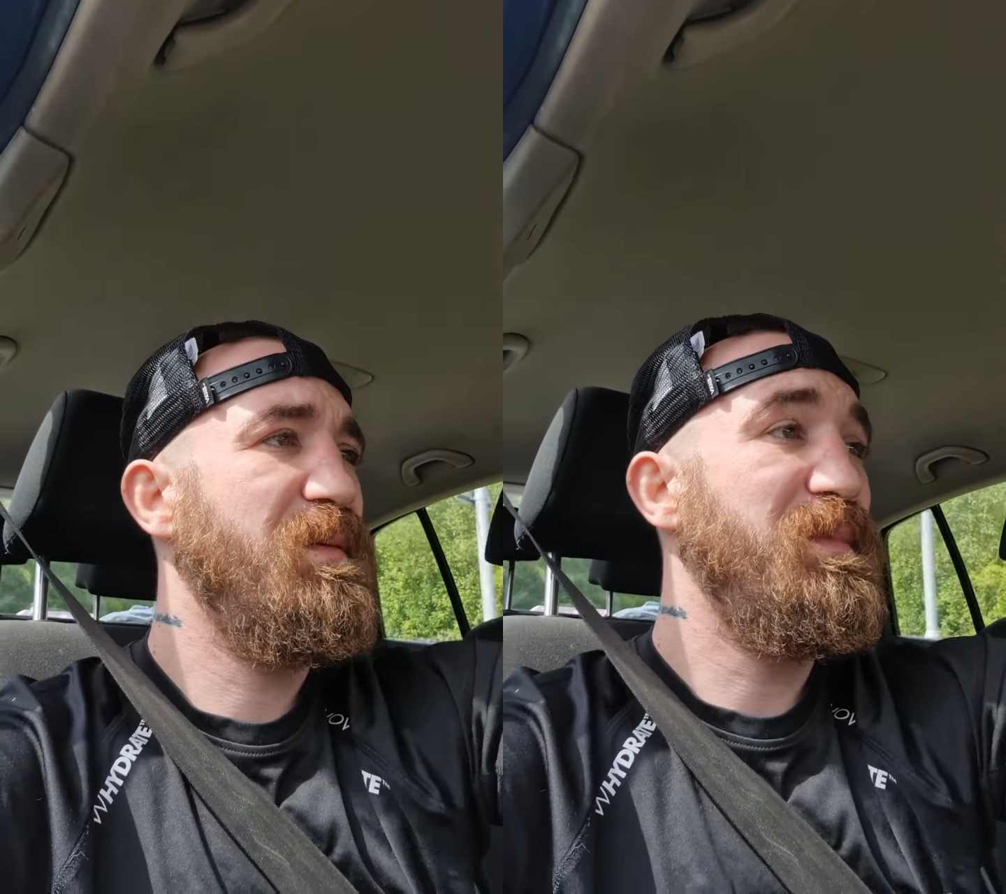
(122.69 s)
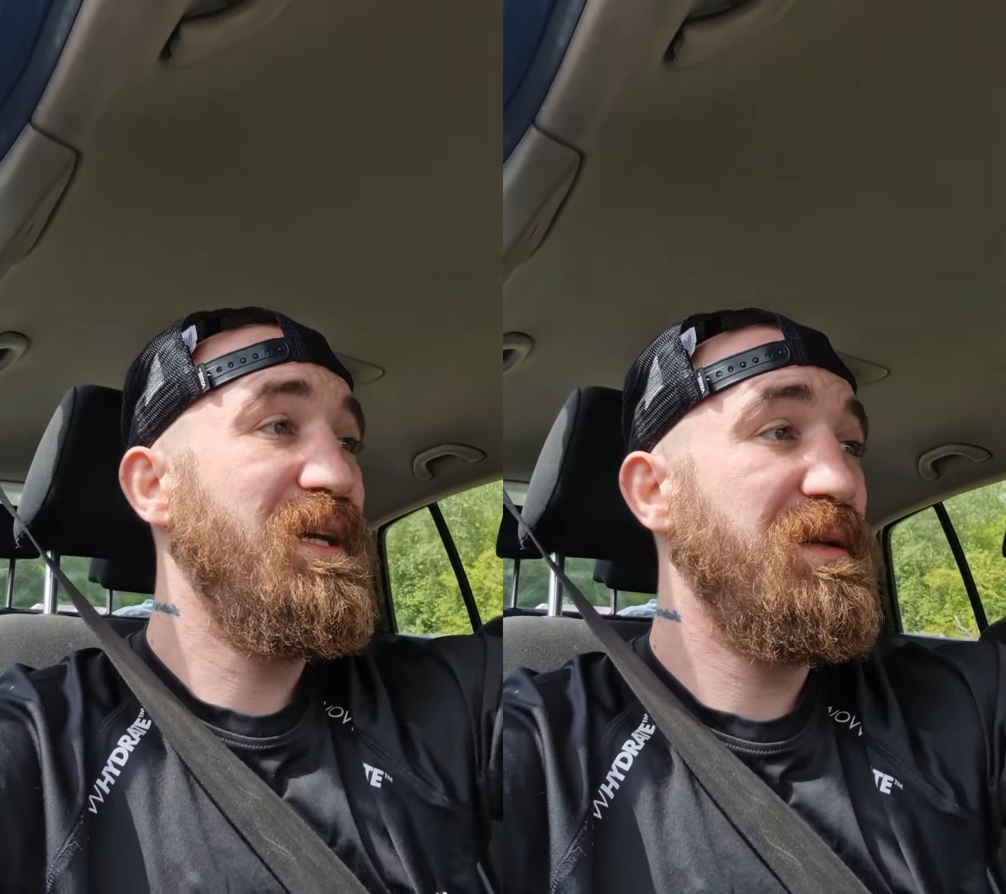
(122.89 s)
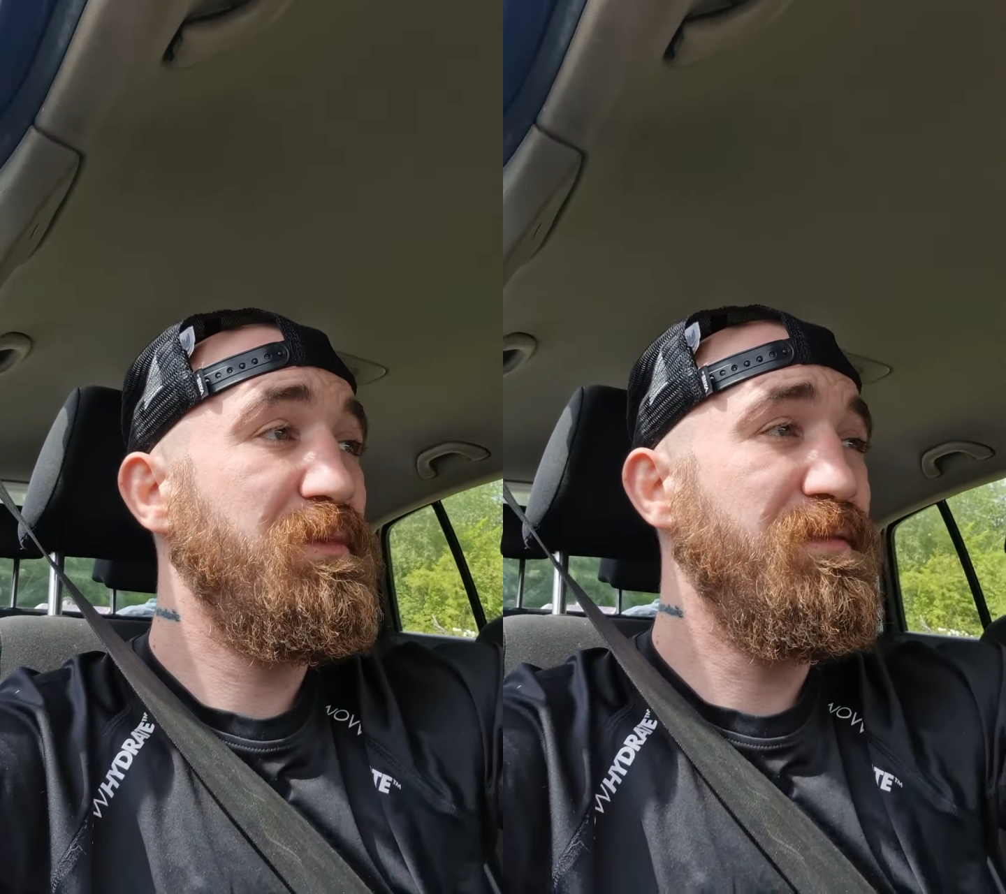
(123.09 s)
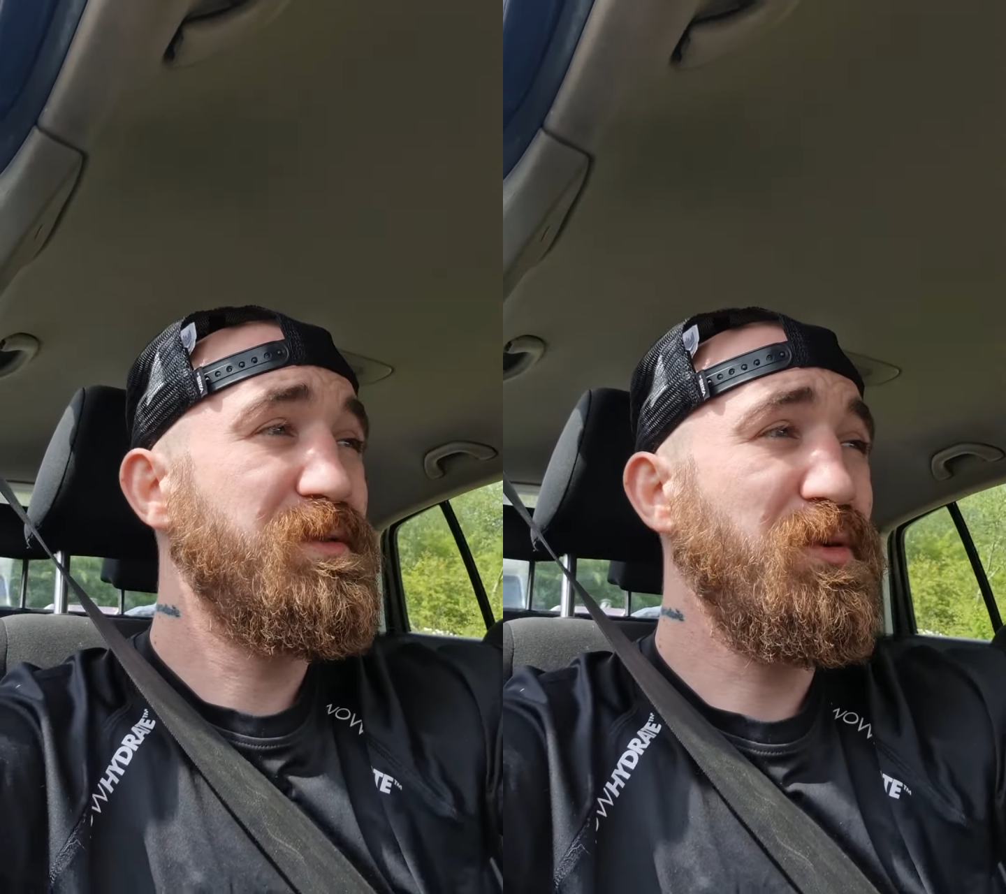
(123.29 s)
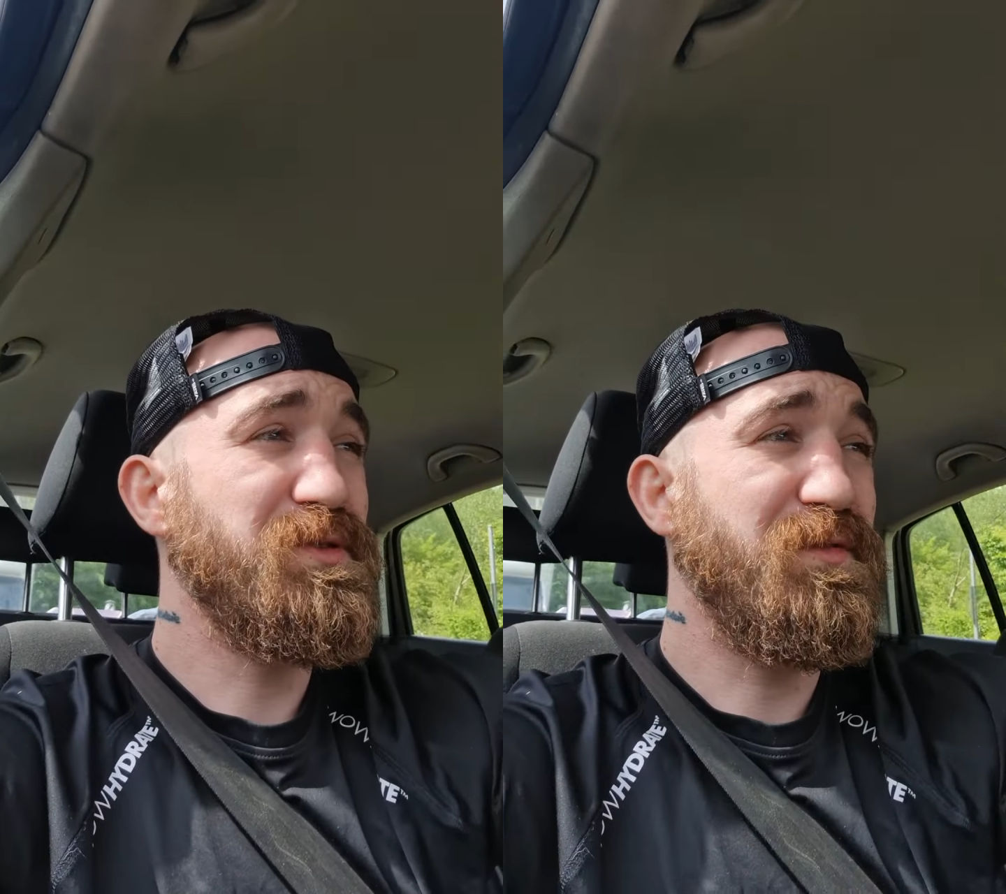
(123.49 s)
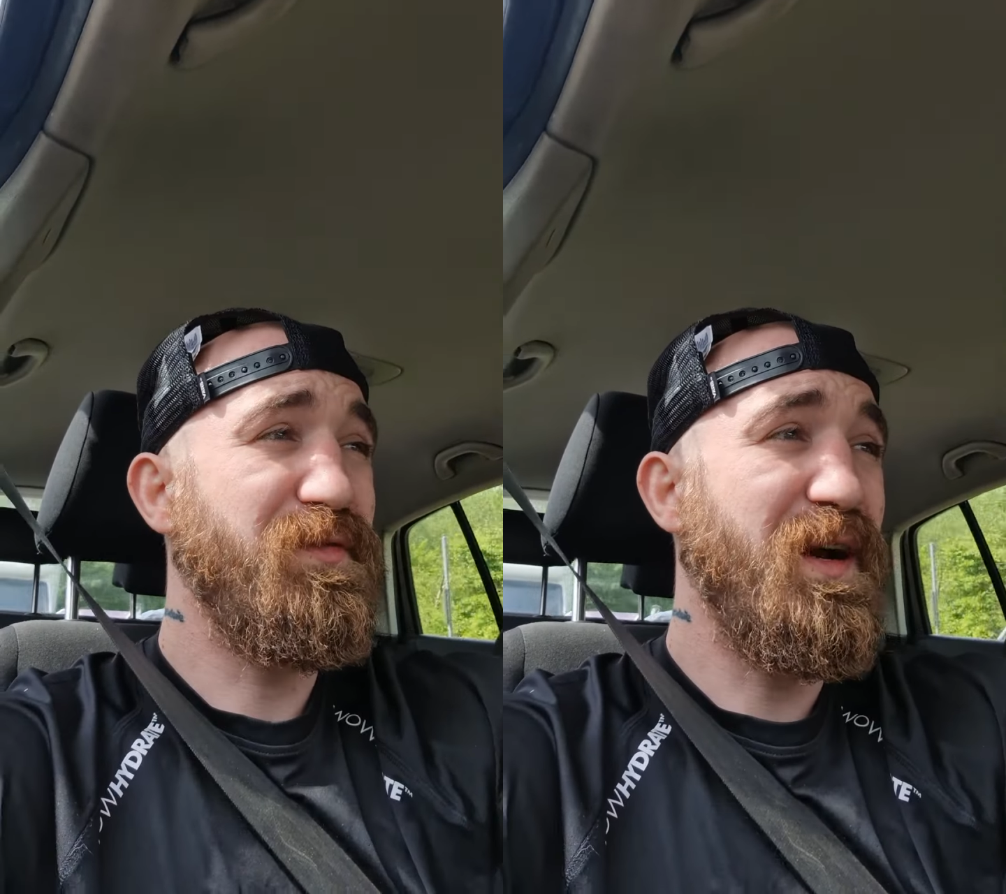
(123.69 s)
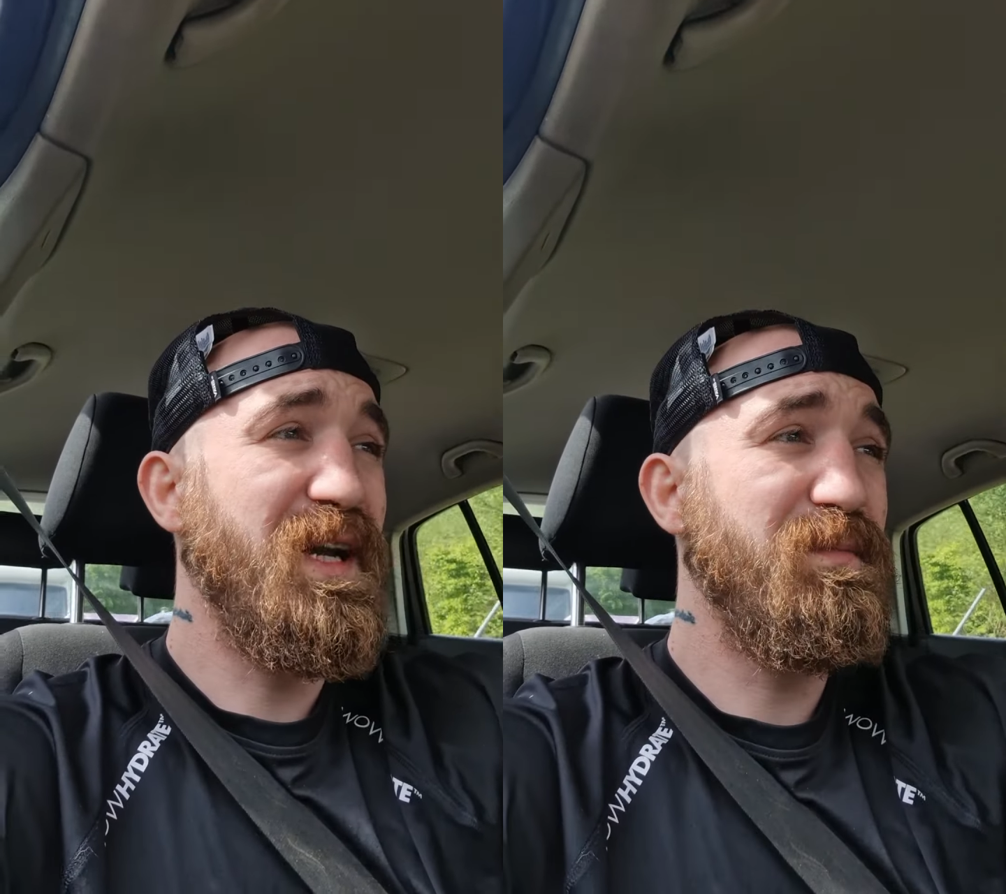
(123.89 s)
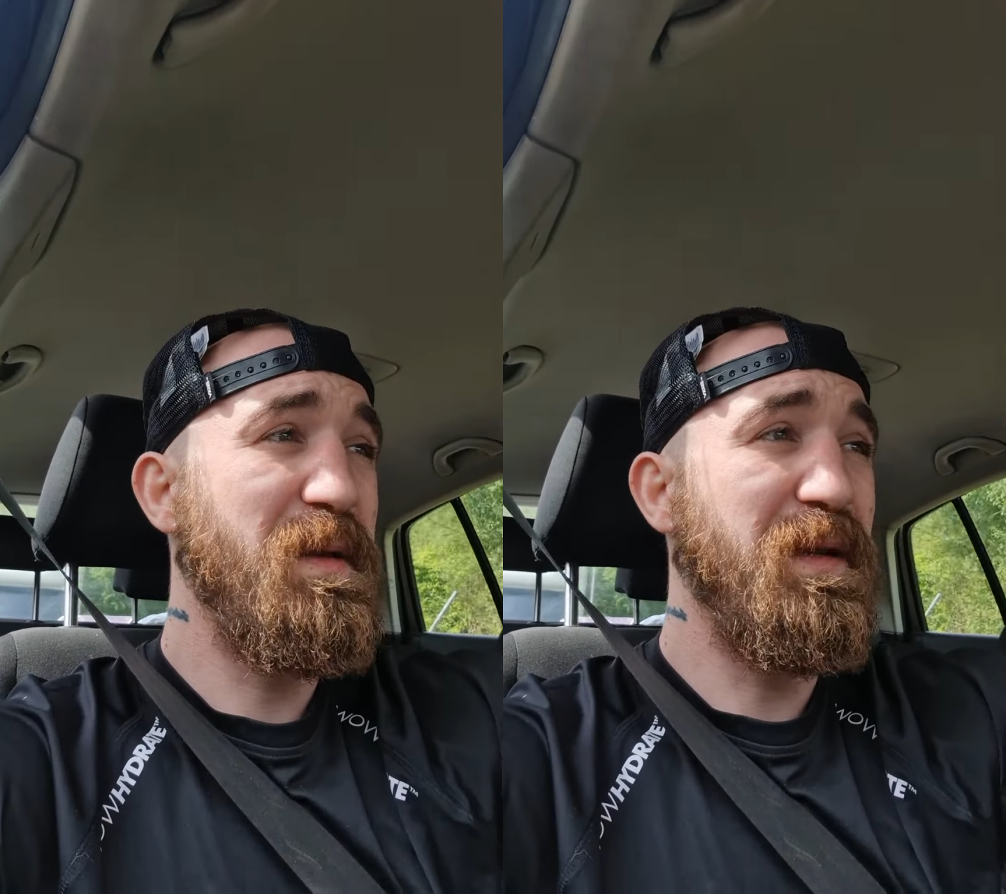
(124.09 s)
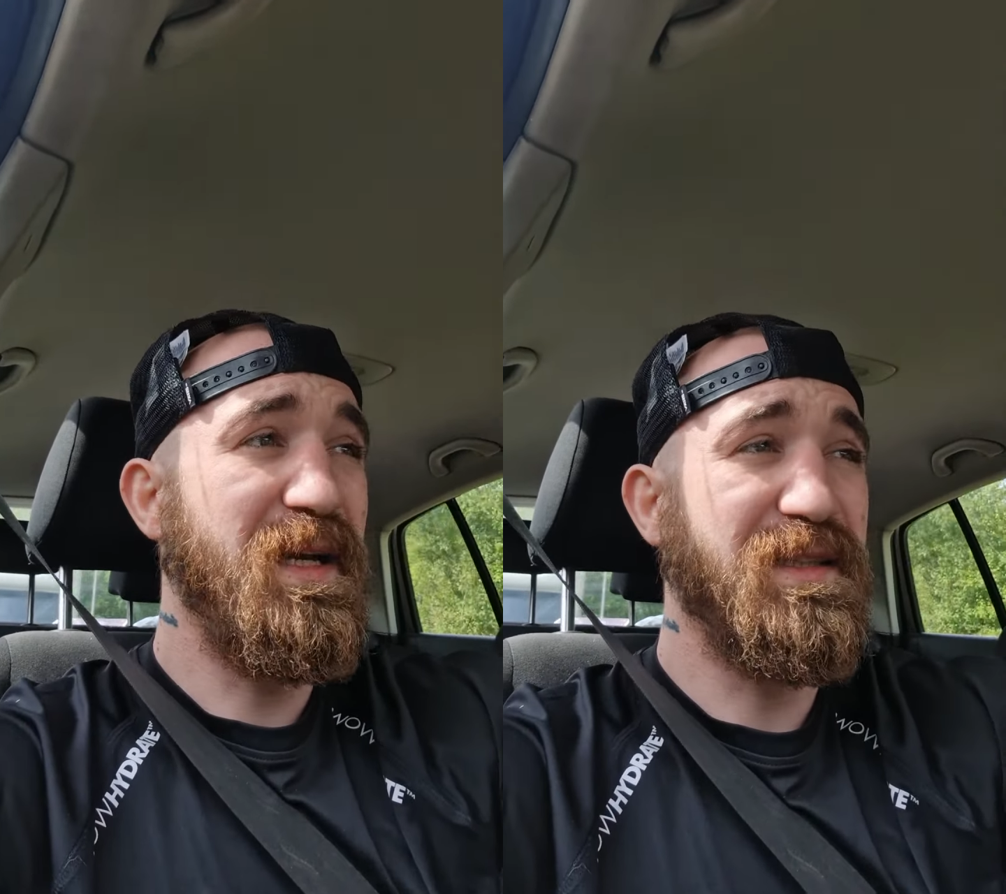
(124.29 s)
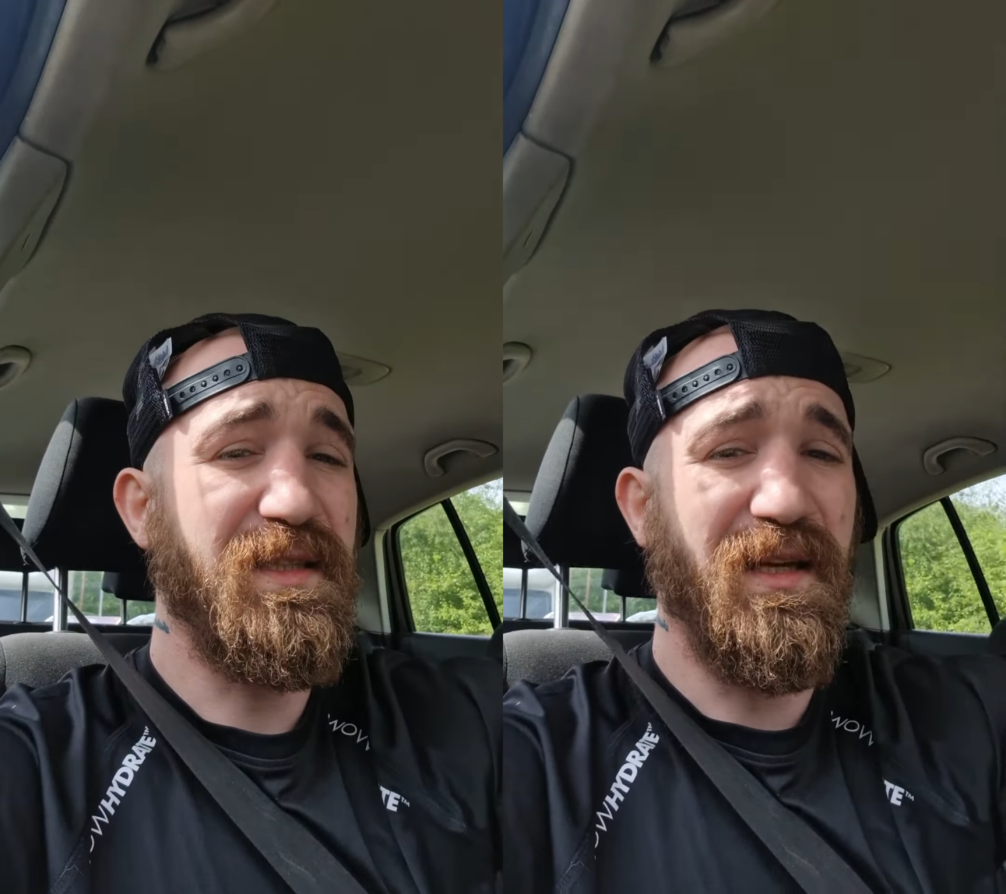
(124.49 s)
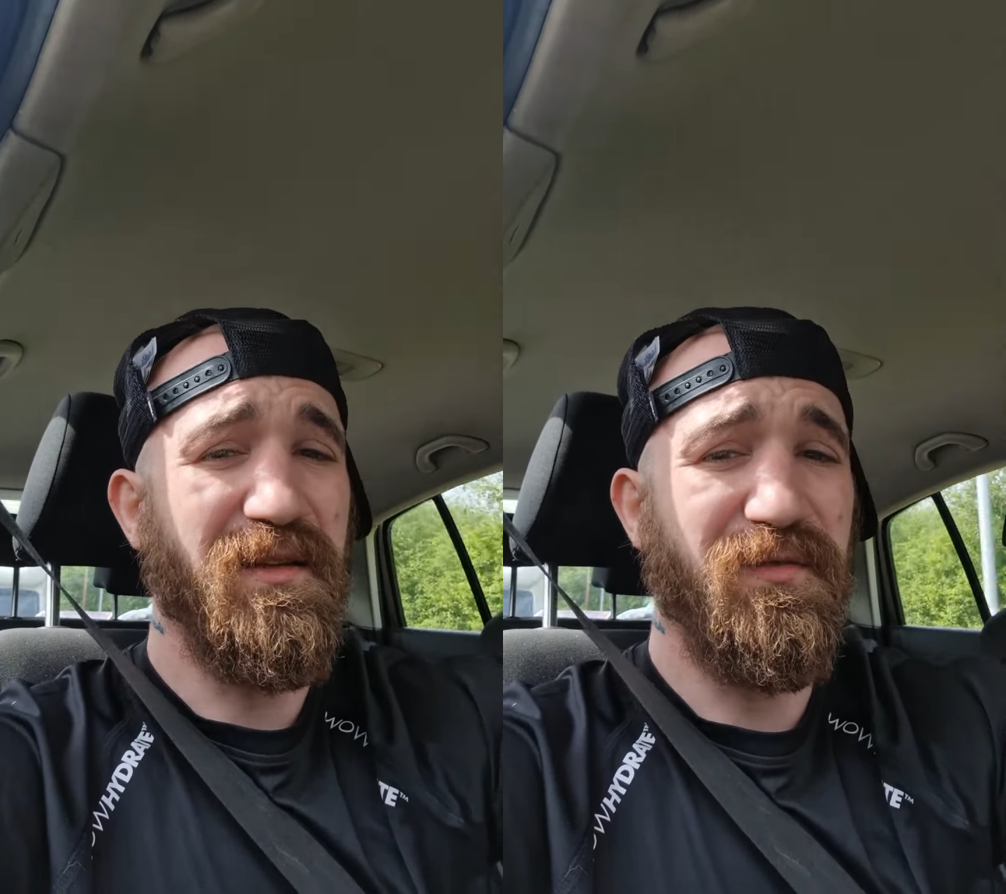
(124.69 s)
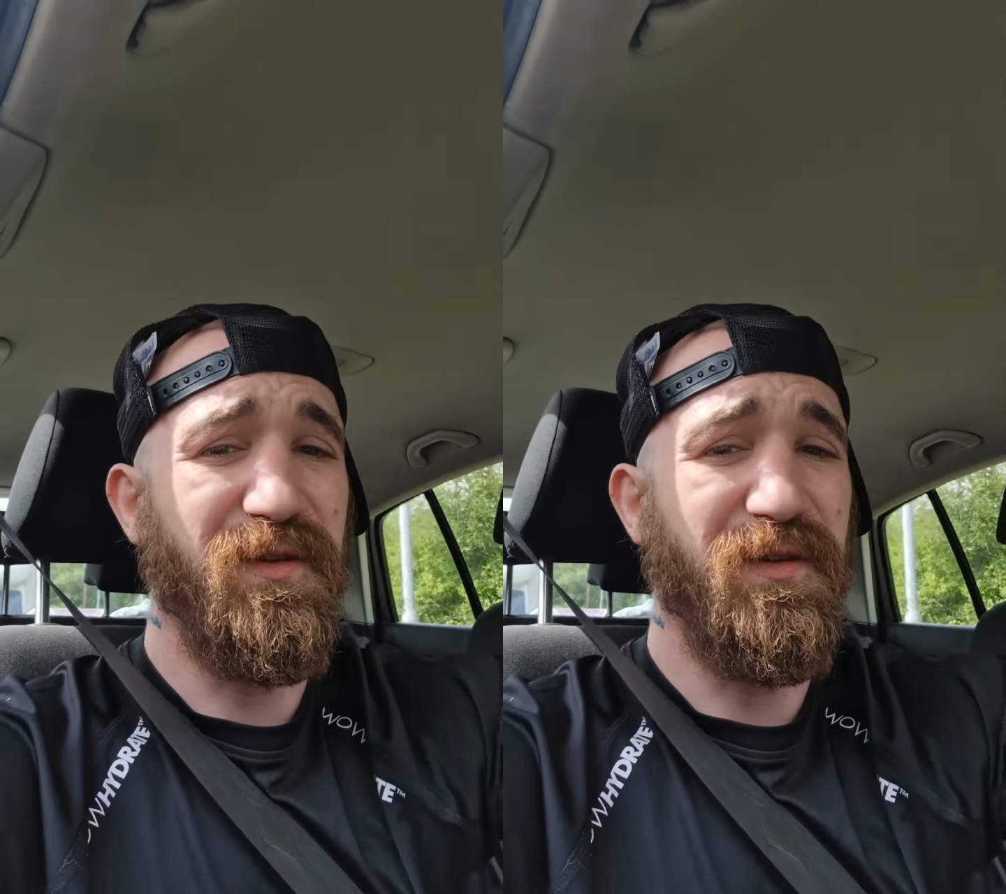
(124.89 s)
Me and him, we've been supposed to fight maybe like 10,